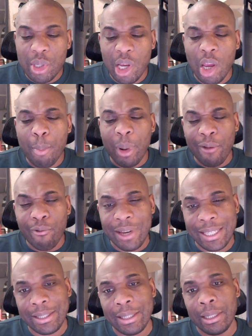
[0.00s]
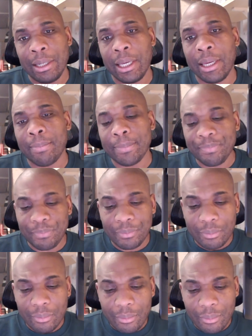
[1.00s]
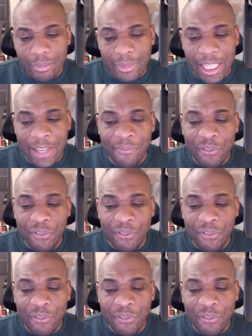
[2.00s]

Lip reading: hope by resting in him. In